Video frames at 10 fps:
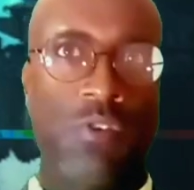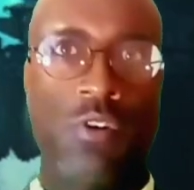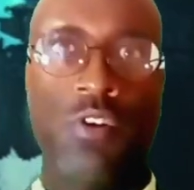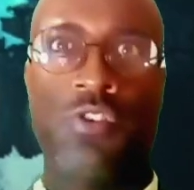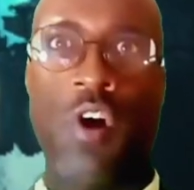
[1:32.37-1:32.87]

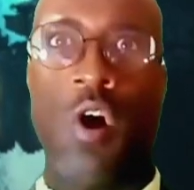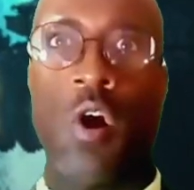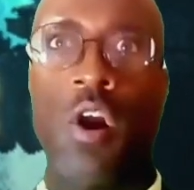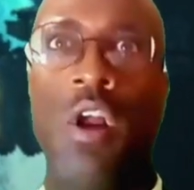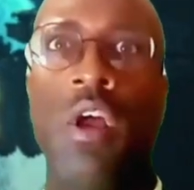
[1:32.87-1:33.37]

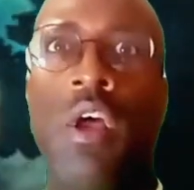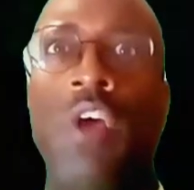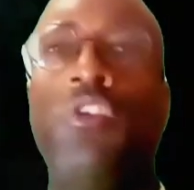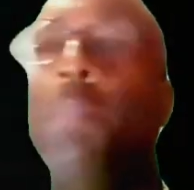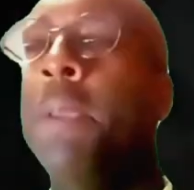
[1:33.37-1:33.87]
Lazar
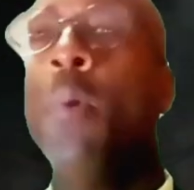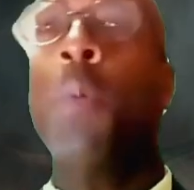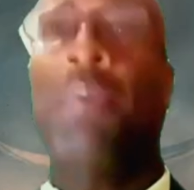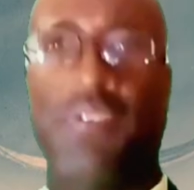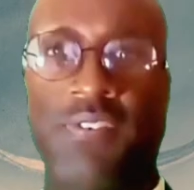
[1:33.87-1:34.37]
to be
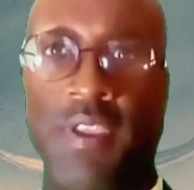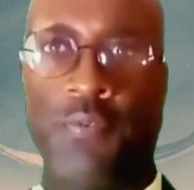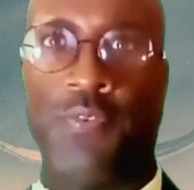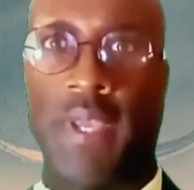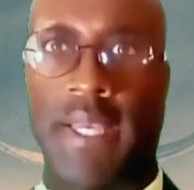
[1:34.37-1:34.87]
more
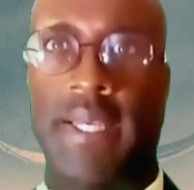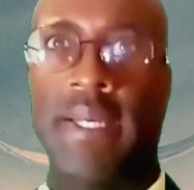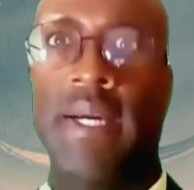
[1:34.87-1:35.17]
specific.